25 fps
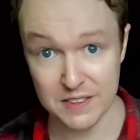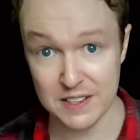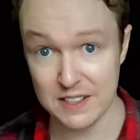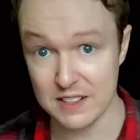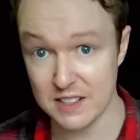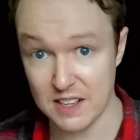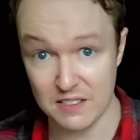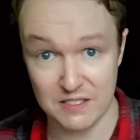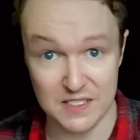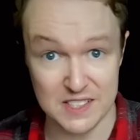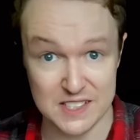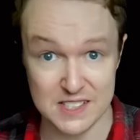
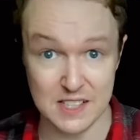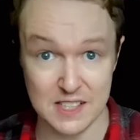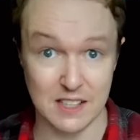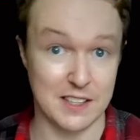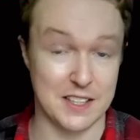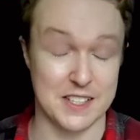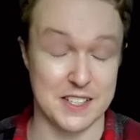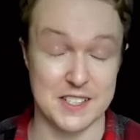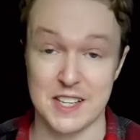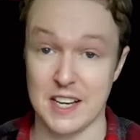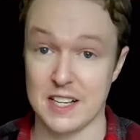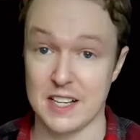he if he still
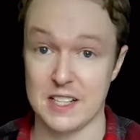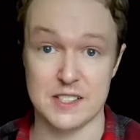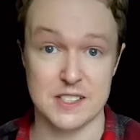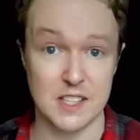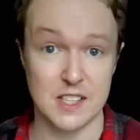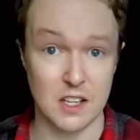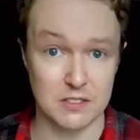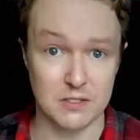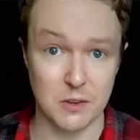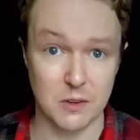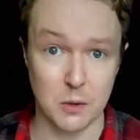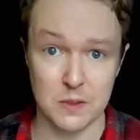had a second
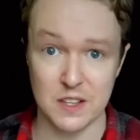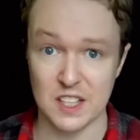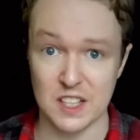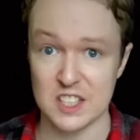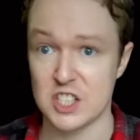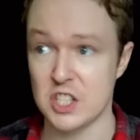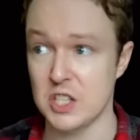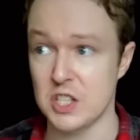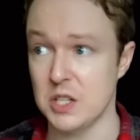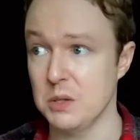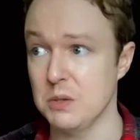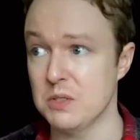cell phone that
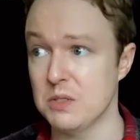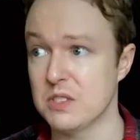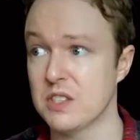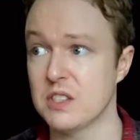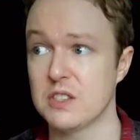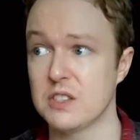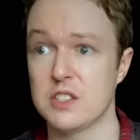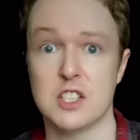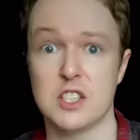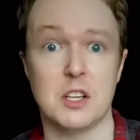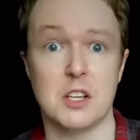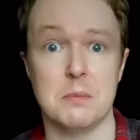she
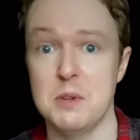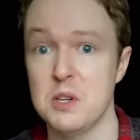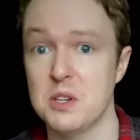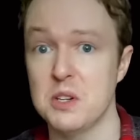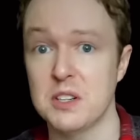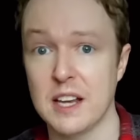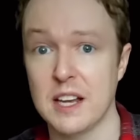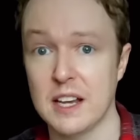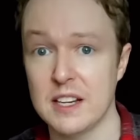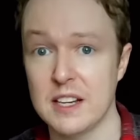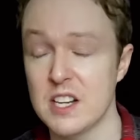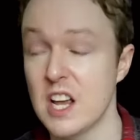used to
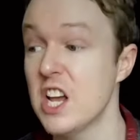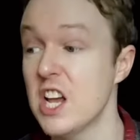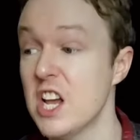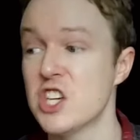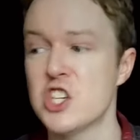communicate.